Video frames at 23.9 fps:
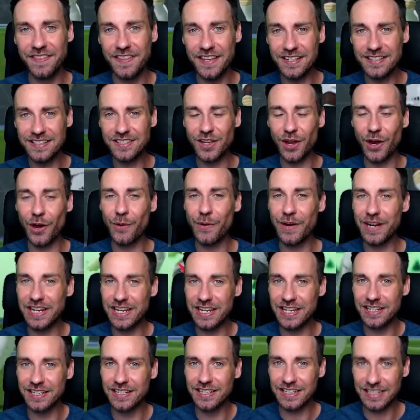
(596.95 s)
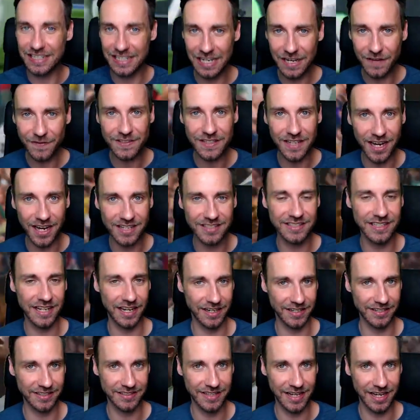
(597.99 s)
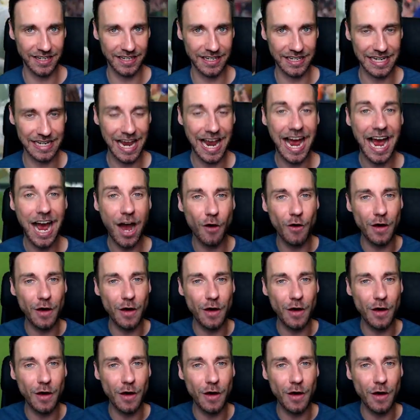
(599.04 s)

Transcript: this already gives us an understanding how